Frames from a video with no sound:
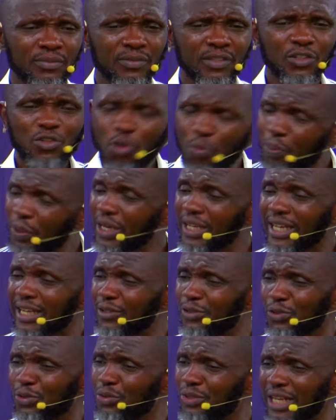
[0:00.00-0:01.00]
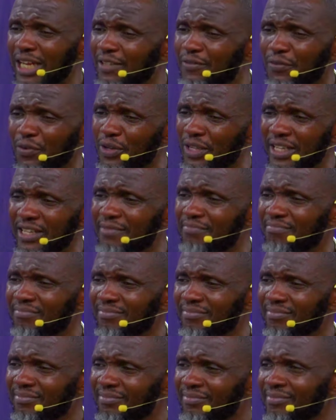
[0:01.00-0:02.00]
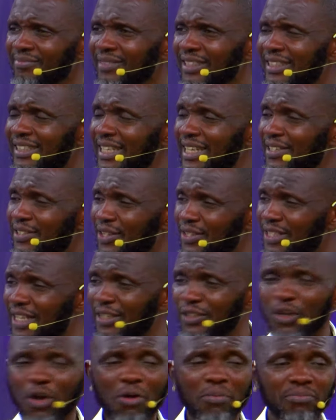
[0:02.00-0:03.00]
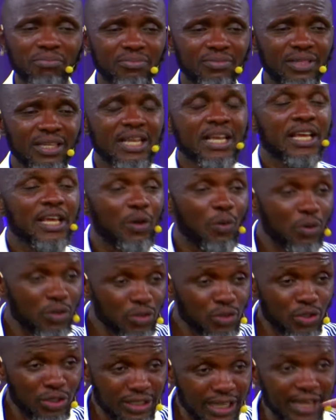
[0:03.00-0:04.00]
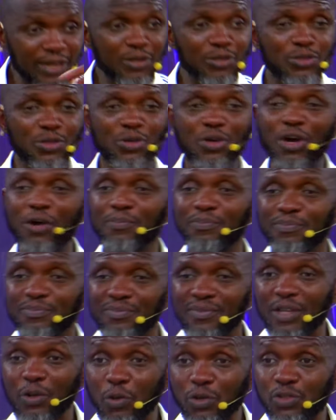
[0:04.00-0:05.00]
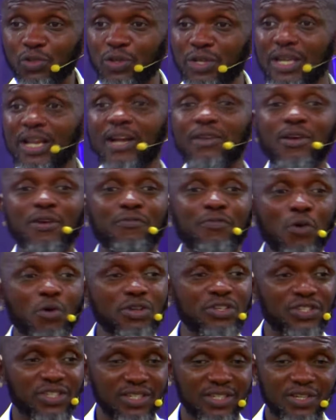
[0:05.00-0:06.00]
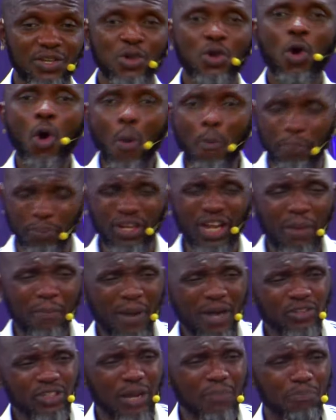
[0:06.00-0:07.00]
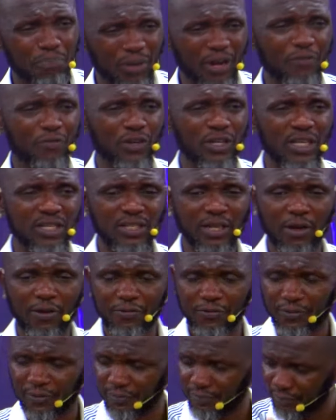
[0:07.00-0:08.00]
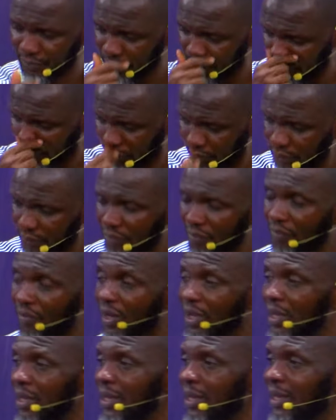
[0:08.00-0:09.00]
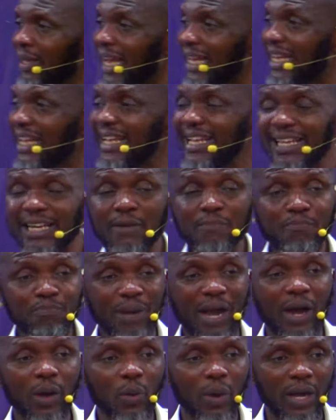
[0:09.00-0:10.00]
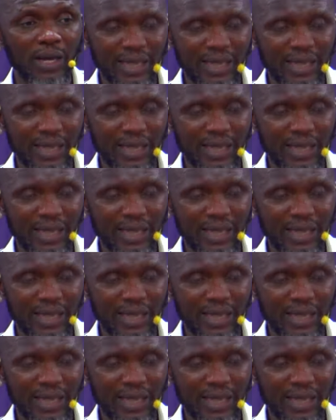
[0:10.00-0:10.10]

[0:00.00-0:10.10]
Nobody can do that for him. Jesus said, Come. He wants to tell you to come, He wants to hear your voice. Open your mouth and pray for yourself. Let the healing power,